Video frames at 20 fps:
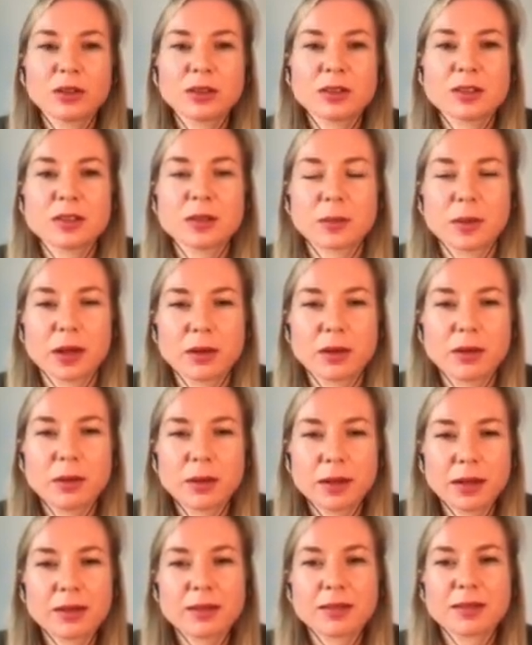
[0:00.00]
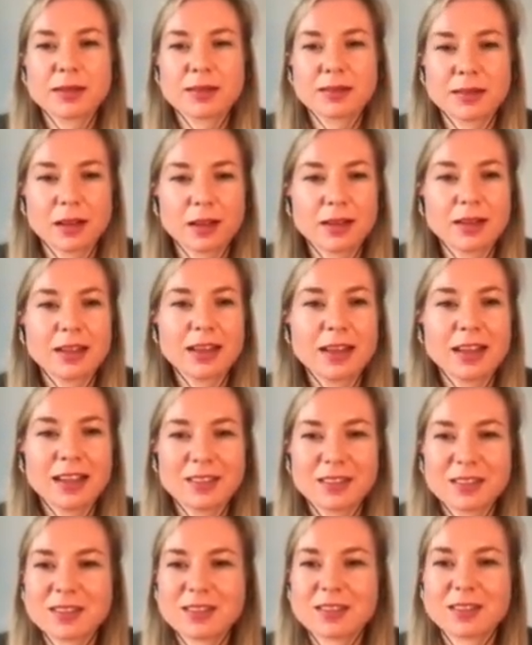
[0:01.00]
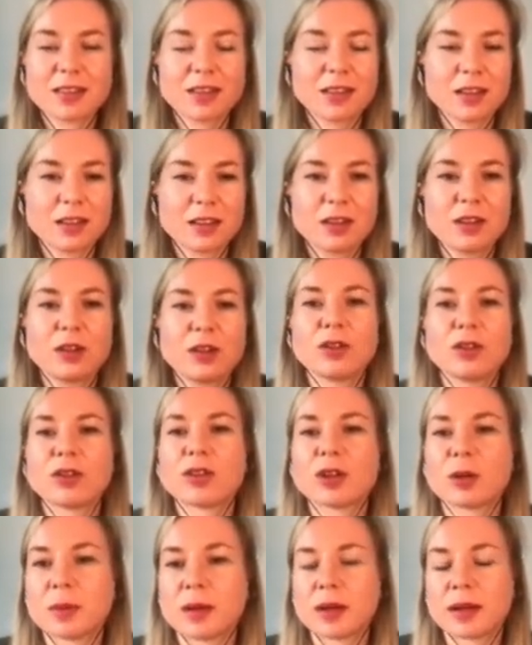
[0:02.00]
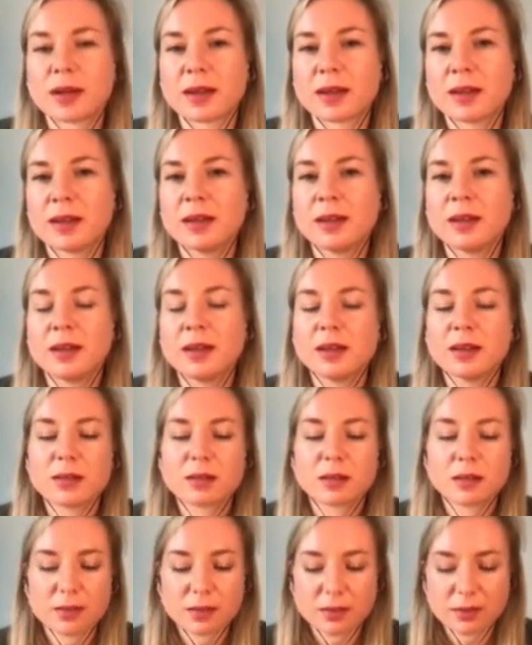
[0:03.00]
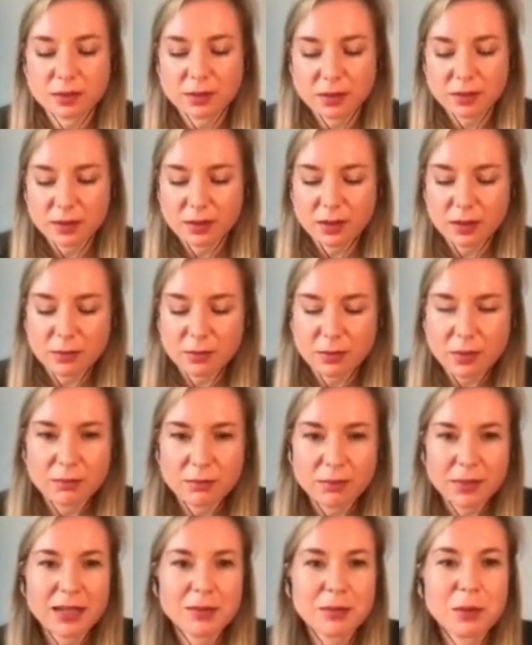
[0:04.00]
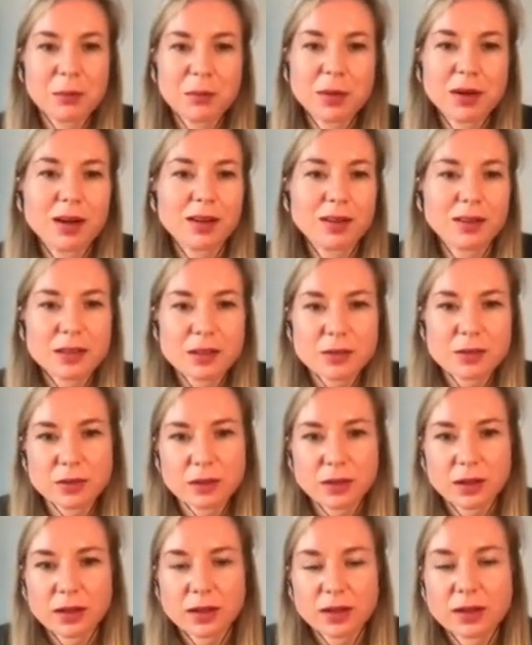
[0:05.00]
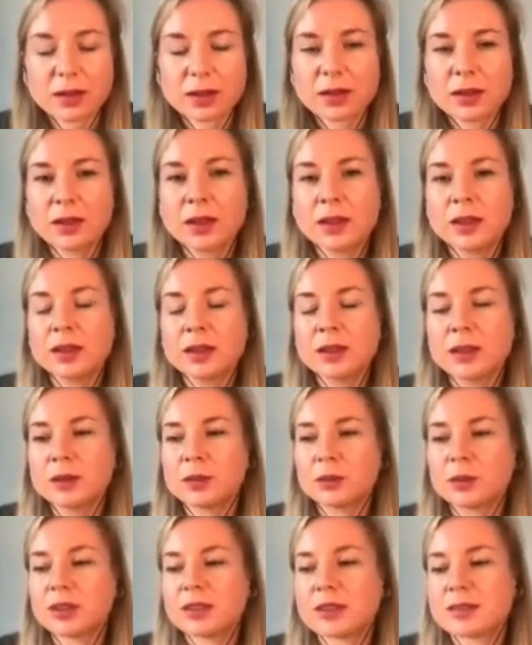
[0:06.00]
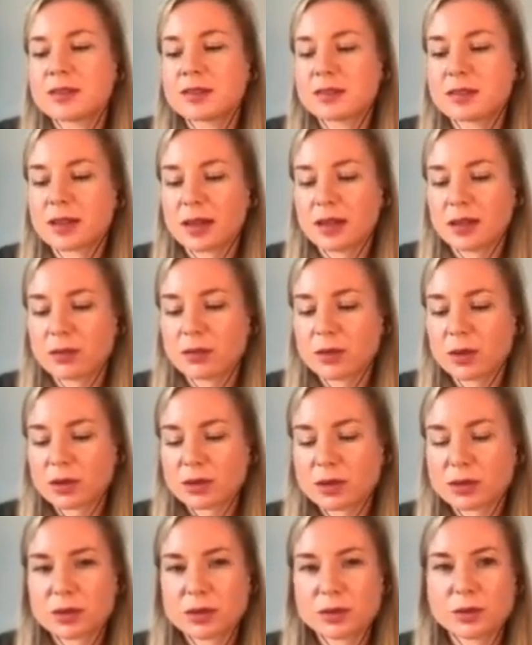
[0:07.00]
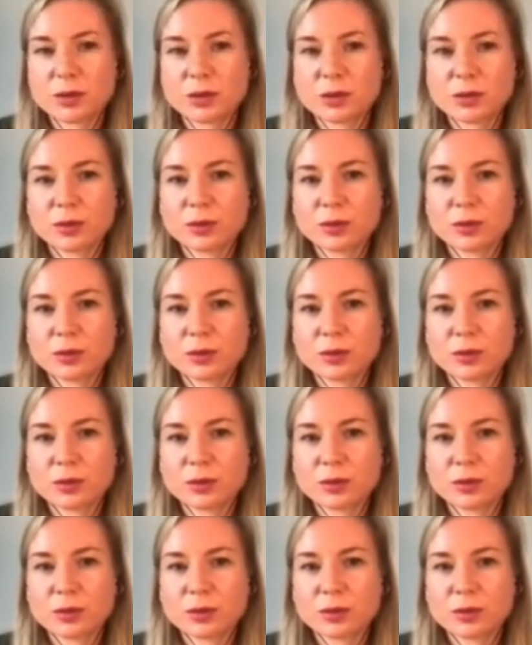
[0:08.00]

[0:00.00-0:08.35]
which is to say you've got to review your procurement policies and practices to ensure they aren't inadvertently blocking open source software.